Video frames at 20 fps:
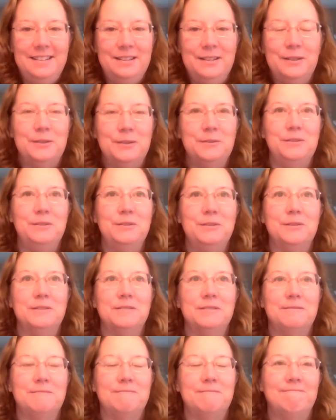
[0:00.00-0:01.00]
you know,
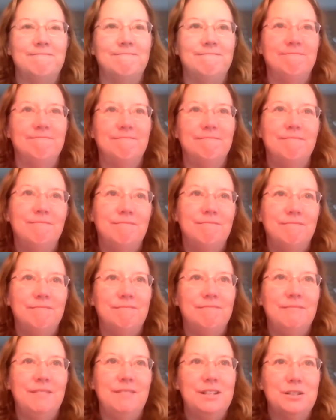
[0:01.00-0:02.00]
your
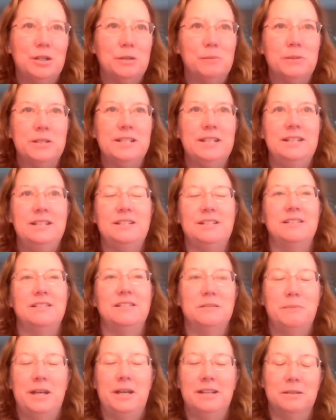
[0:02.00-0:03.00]

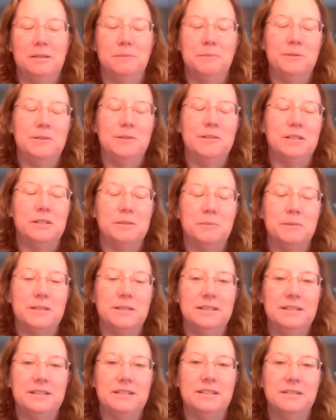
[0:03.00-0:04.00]
interpretation to back up your
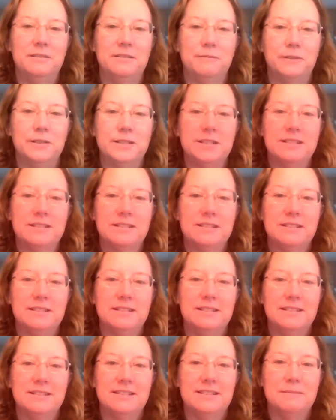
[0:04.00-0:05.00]
interpretation of what's
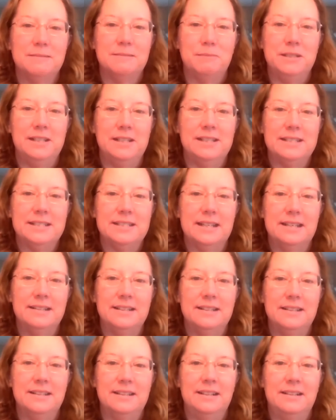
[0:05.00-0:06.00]
being
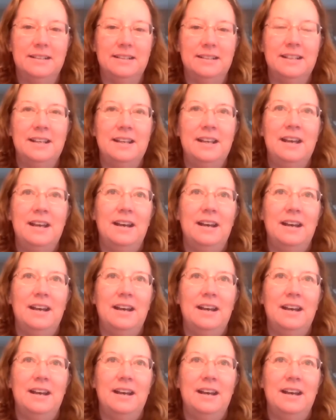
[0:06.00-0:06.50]
said in there.